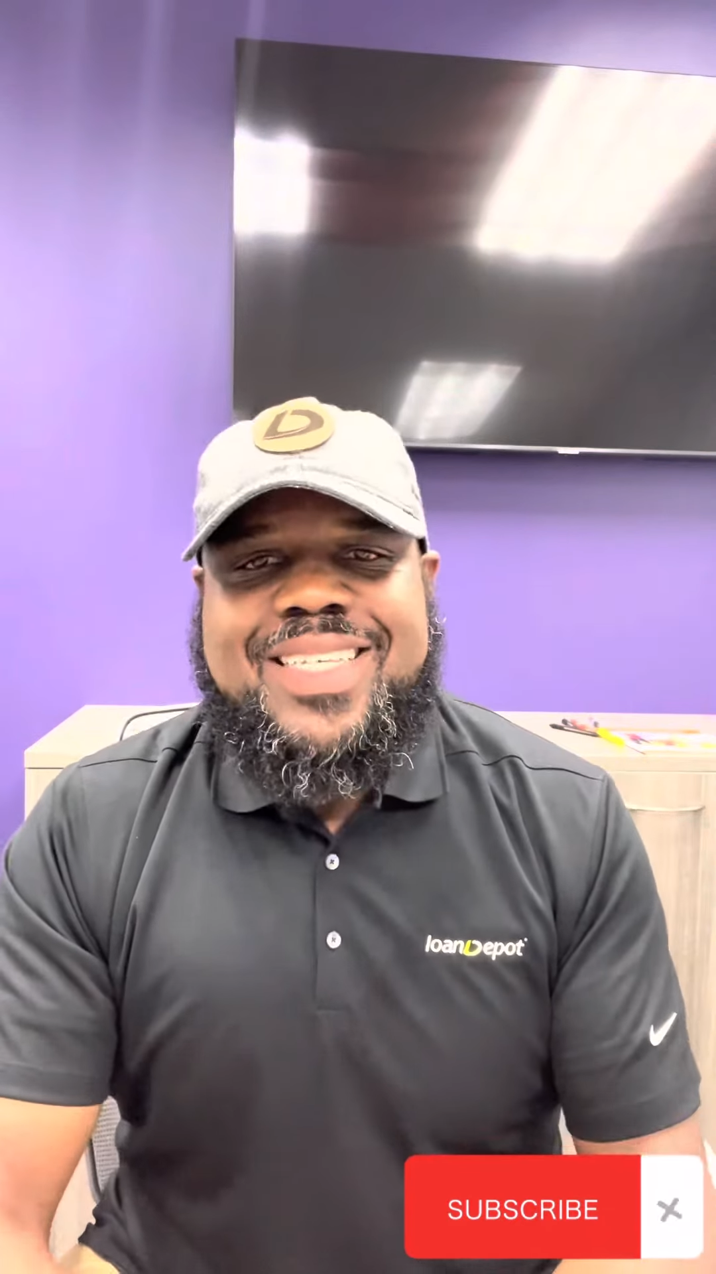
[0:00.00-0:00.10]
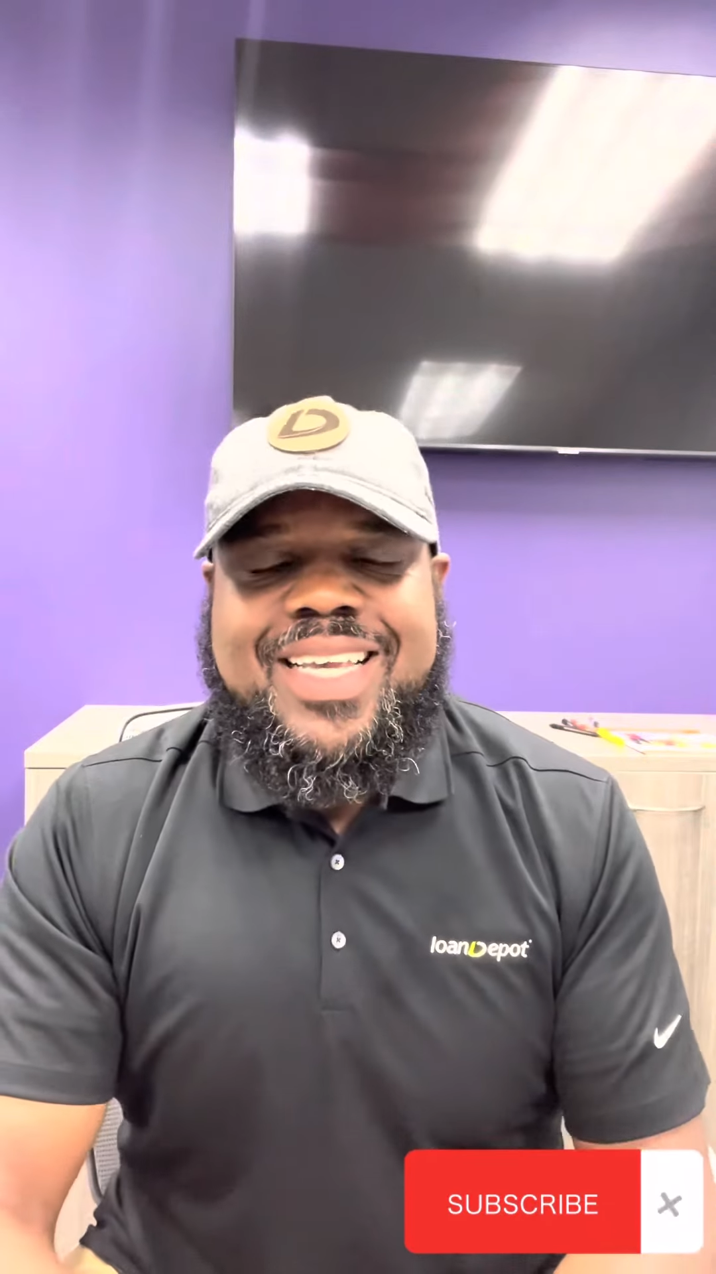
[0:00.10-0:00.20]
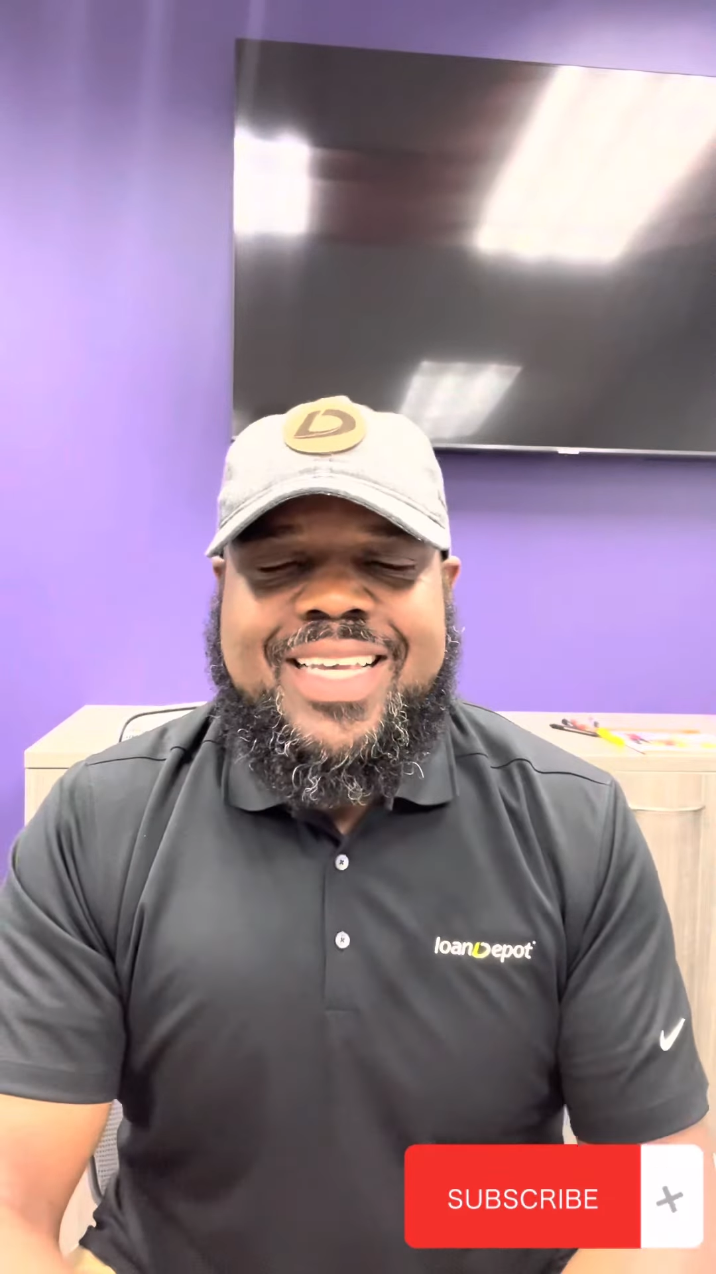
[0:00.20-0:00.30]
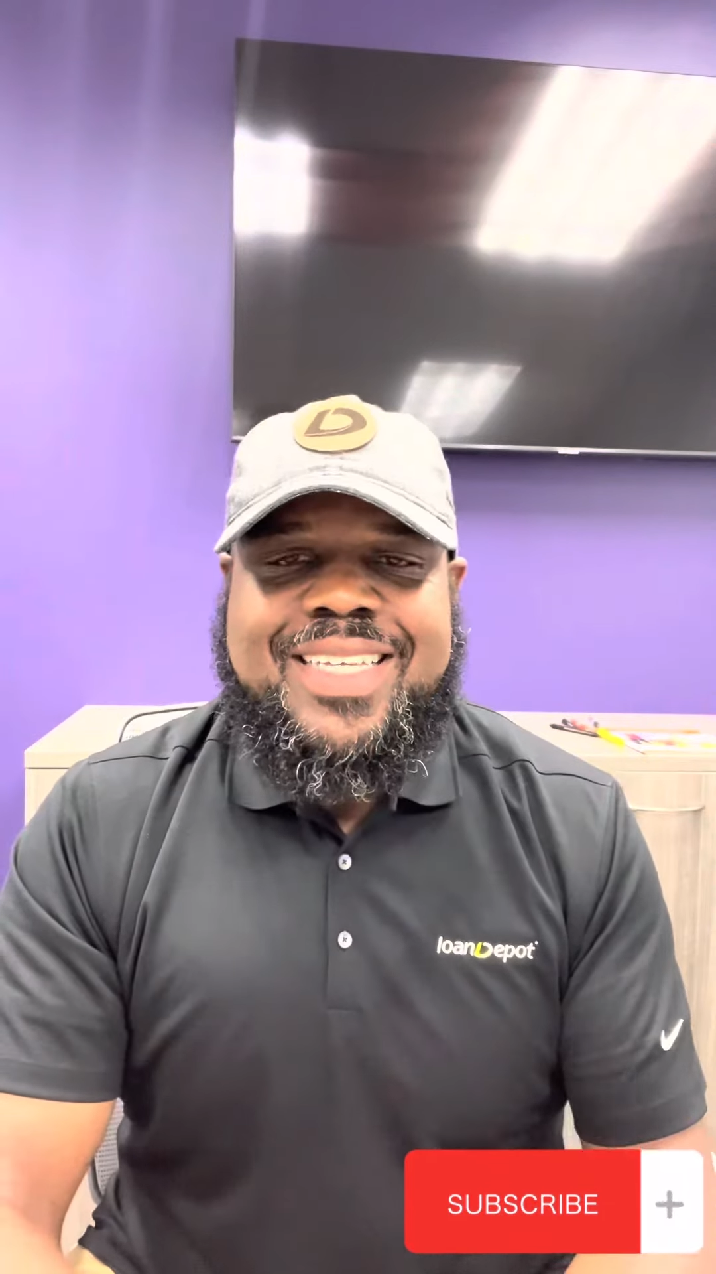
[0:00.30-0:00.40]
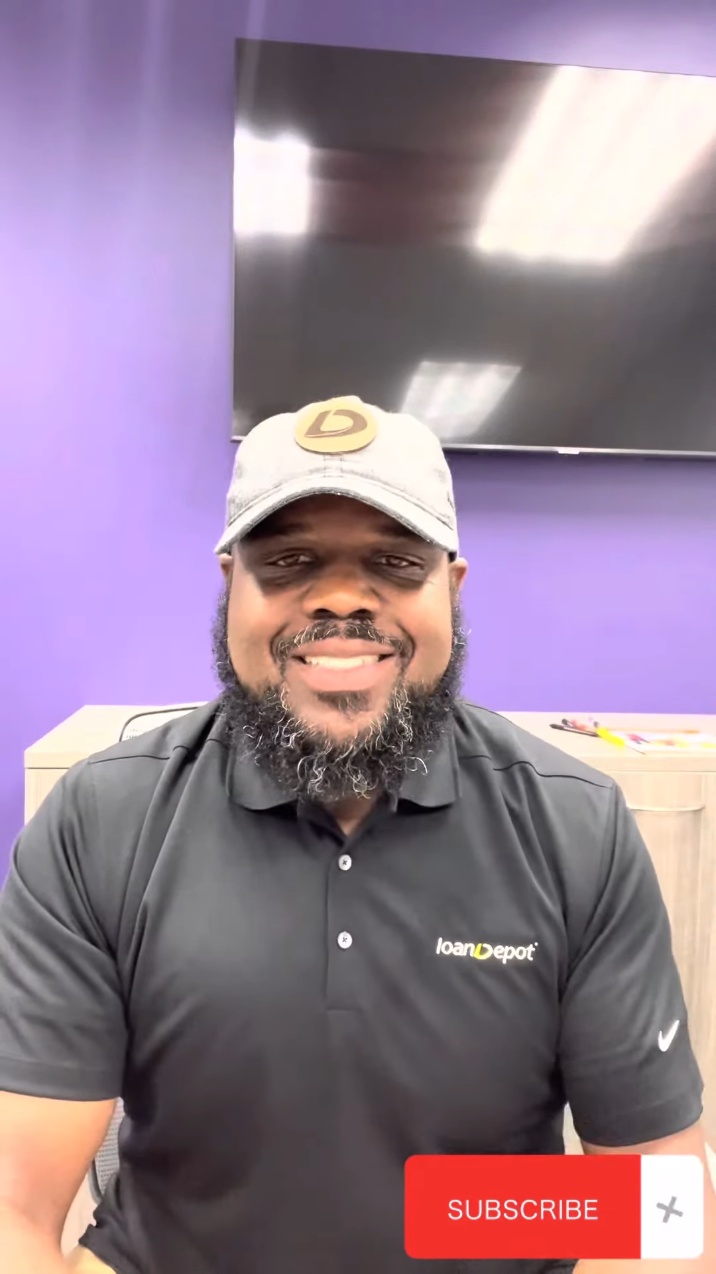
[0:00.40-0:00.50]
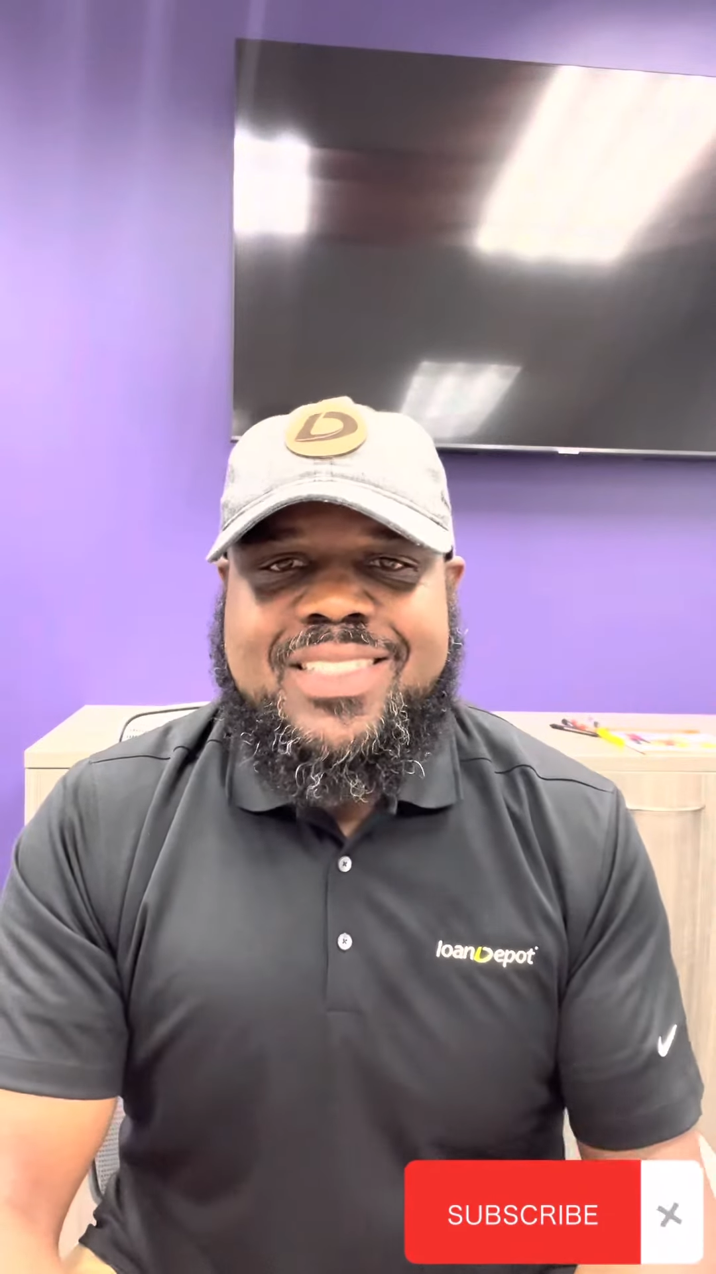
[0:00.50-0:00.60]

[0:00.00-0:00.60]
is